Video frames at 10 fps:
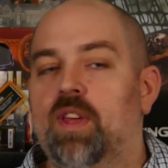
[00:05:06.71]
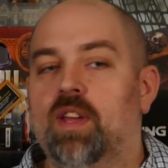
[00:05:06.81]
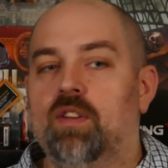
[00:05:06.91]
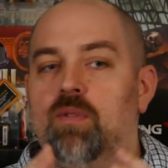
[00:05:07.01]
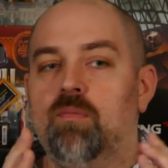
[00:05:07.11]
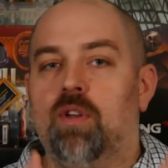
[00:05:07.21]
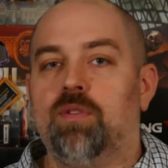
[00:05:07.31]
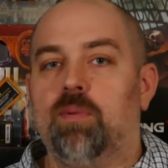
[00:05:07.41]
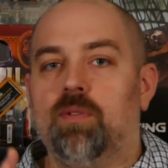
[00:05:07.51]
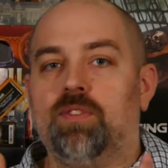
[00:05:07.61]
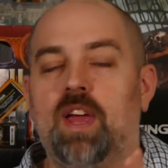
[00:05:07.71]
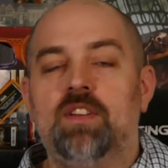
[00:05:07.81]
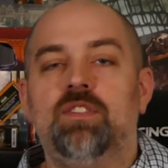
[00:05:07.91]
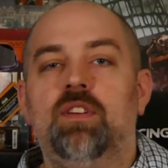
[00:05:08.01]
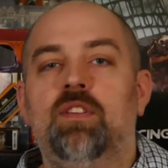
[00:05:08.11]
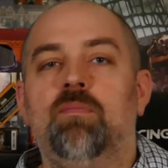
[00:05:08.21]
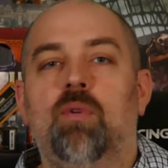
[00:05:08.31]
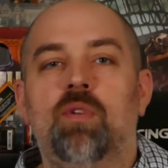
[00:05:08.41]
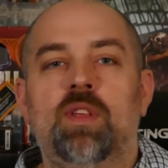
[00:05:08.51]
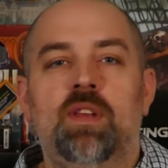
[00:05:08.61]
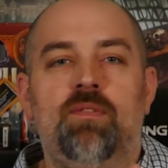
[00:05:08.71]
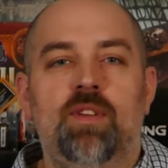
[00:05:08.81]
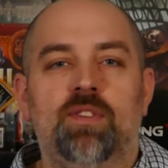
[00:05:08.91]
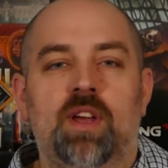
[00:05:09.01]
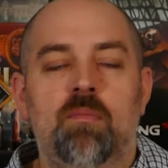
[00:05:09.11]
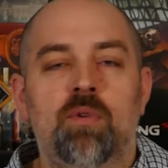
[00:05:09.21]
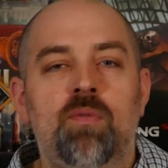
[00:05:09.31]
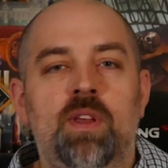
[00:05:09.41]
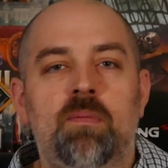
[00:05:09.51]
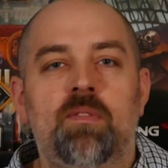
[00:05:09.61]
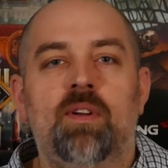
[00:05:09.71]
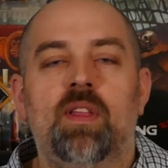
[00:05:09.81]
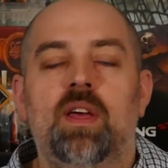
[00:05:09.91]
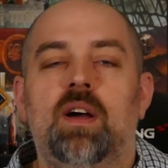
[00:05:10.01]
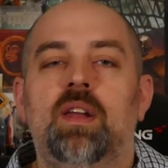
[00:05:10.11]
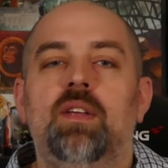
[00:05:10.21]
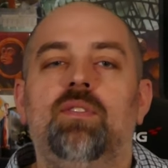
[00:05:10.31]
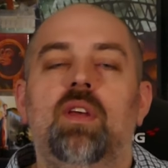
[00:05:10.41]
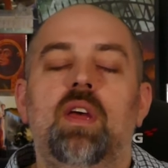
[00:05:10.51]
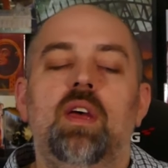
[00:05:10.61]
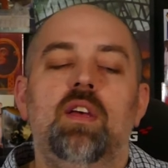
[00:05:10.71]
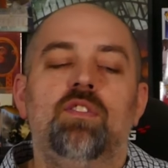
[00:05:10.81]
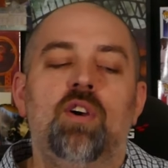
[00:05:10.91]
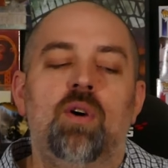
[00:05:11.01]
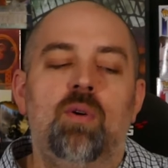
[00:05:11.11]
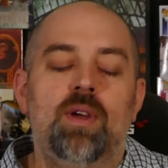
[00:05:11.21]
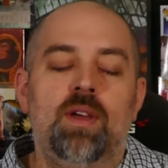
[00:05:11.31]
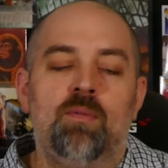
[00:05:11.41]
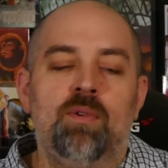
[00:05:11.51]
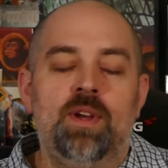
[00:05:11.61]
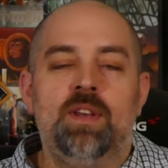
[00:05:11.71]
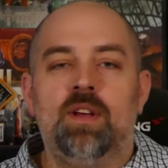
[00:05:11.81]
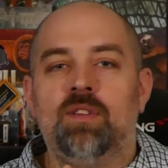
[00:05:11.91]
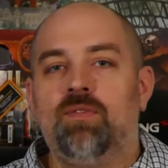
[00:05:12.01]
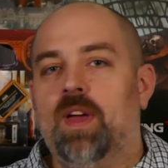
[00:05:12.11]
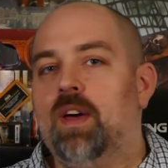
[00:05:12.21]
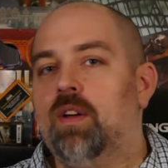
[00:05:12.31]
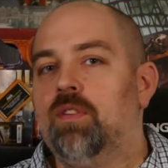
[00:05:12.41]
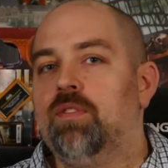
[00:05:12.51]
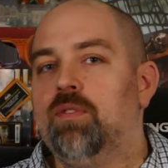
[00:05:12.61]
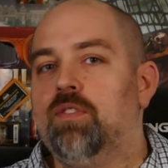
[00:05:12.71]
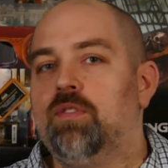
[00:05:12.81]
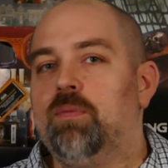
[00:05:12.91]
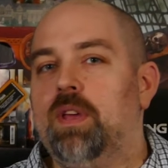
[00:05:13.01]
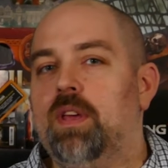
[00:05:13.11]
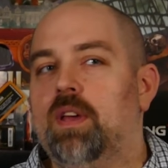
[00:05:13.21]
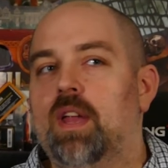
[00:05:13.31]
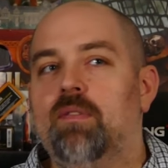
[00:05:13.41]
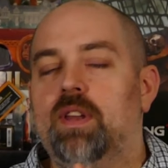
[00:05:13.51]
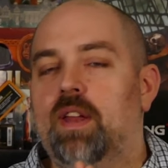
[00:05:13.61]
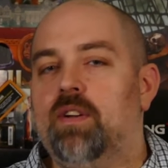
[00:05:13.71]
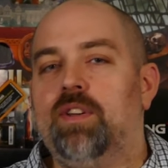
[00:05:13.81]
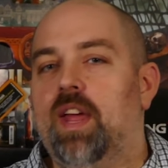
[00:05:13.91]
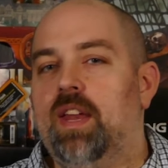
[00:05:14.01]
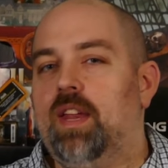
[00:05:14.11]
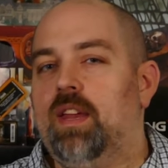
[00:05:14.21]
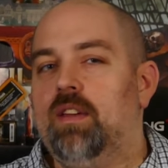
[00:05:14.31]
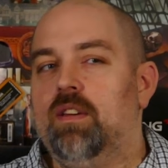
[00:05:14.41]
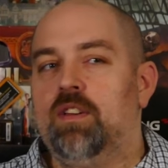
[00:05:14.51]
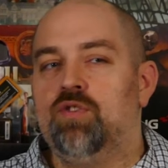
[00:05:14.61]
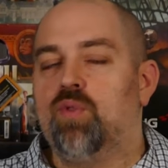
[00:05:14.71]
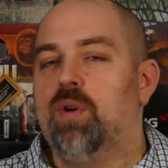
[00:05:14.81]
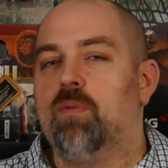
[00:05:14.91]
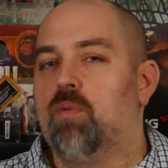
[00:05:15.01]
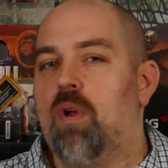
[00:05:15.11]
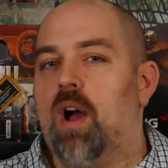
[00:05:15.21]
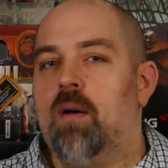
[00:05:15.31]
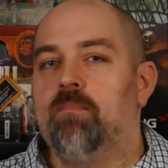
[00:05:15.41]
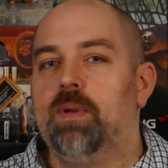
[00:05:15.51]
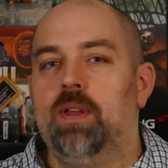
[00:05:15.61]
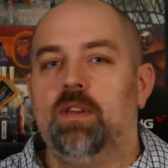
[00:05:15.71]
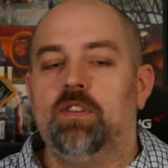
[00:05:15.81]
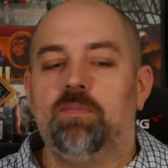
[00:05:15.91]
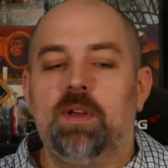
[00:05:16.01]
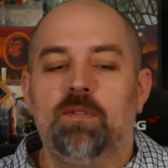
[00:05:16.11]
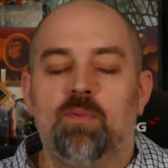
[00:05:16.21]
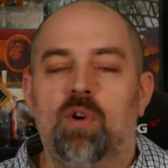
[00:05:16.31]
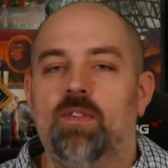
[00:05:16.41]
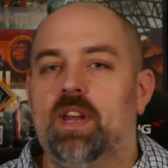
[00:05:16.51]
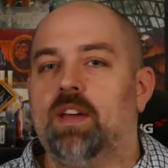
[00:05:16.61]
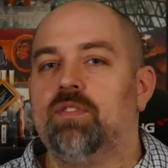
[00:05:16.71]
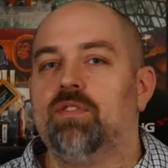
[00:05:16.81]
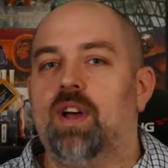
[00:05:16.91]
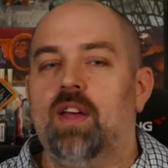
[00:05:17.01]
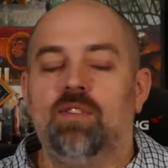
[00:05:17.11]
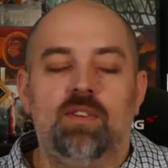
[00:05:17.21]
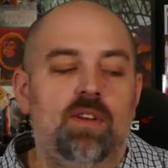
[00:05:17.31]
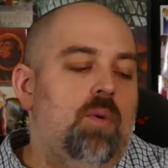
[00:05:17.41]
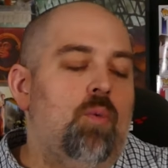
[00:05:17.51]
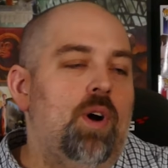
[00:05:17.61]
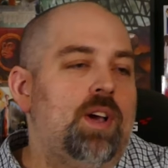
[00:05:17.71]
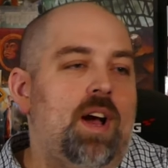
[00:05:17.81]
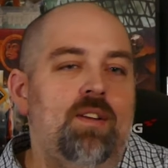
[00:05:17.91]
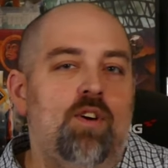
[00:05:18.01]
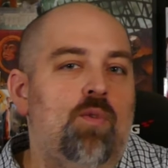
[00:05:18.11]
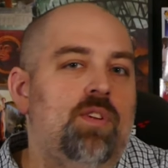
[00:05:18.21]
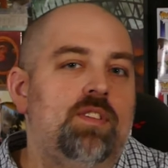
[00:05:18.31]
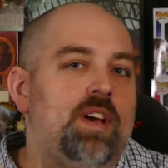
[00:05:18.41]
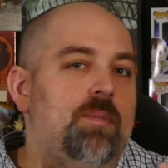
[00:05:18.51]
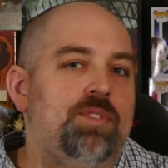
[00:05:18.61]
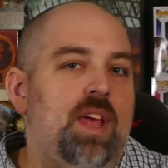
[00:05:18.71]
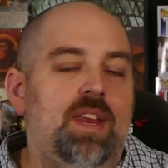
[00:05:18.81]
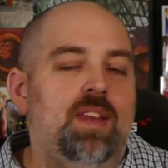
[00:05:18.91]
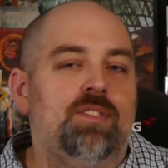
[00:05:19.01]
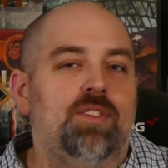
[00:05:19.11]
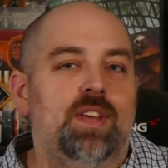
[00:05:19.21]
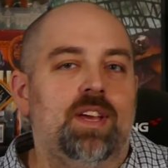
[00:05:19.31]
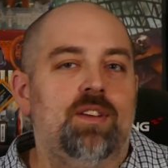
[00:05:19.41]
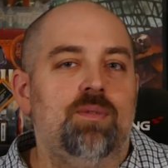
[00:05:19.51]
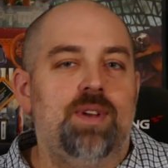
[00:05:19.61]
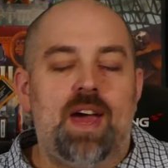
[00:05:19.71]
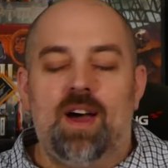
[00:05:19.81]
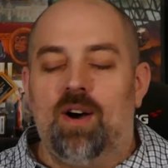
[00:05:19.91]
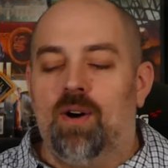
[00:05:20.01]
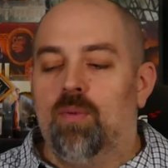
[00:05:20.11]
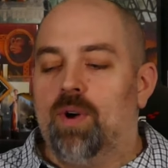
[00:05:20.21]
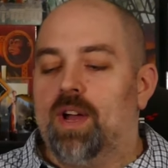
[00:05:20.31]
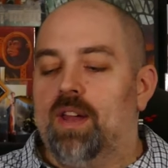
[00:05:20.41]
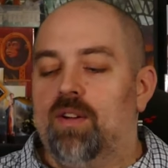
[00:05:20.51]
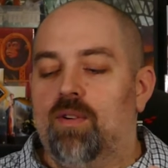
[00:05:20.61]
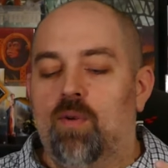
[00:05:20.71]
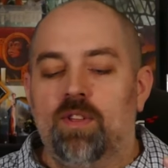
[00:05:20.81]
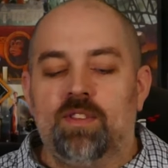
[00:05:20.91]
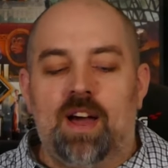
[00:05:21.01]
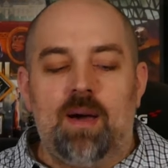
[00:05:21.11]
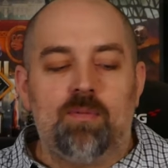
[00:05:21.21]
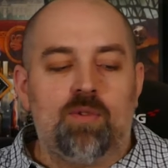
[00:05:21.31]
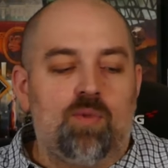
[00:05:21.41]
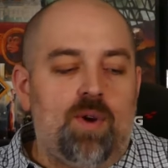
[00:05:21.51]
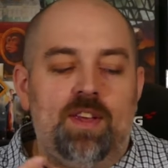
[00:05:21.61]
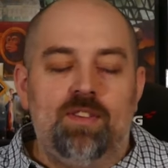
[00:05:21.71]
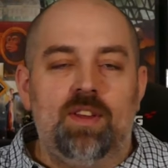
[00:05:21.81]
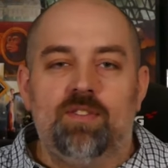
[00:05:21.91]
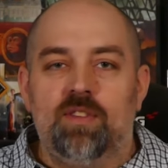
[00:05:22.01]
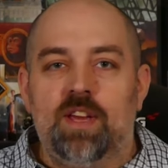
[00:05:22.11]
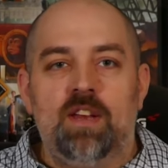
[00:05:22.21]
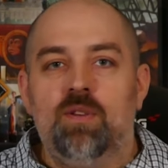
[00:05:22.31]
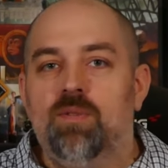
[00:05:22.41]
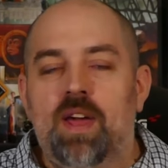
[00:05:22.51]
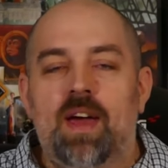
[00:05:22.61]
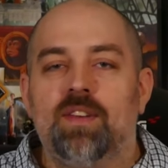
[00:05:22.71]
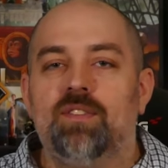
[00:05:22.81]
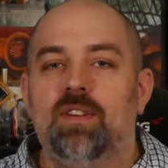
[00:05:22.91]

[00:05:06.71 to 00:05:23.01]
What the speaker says: they could do multiple sketches more than it feels like a movie, to be fairly honest. So it really does fail to just be kind of an entertaining, enjoyable romp, and it just becomes more of an exercise in what kind of over-the-top zaniness are they going to do now, and what kind of over-the-top craziness are they going to do next.